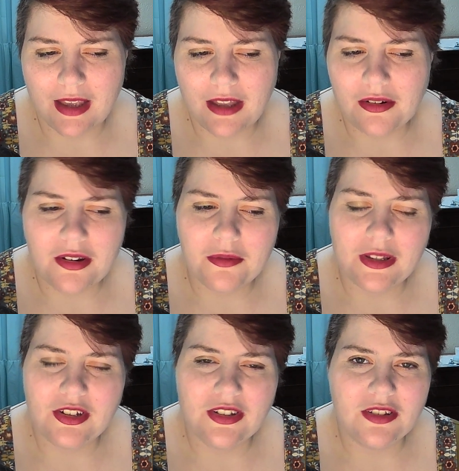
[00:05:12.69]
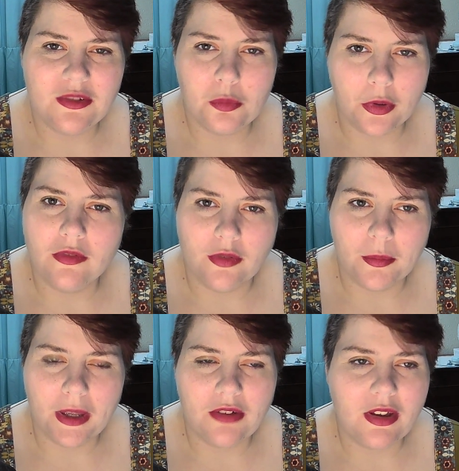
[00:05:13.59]
know. It just doesn't work for
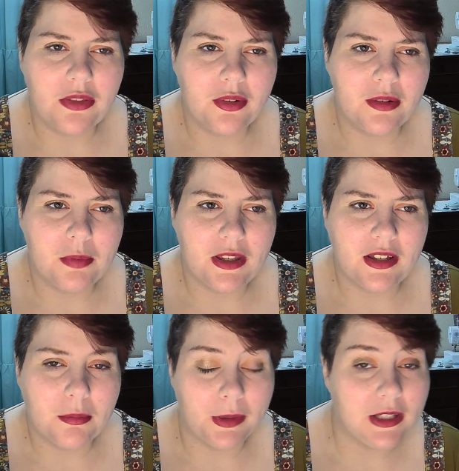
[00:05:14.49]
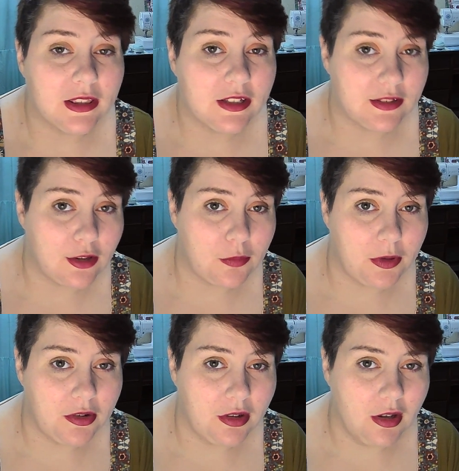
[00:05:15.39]
me. I'd rather it be completely slow
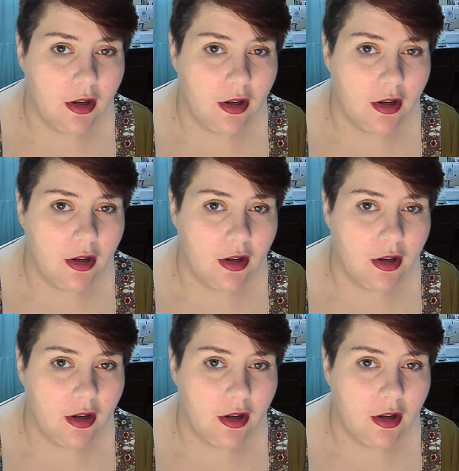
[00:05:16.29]
burn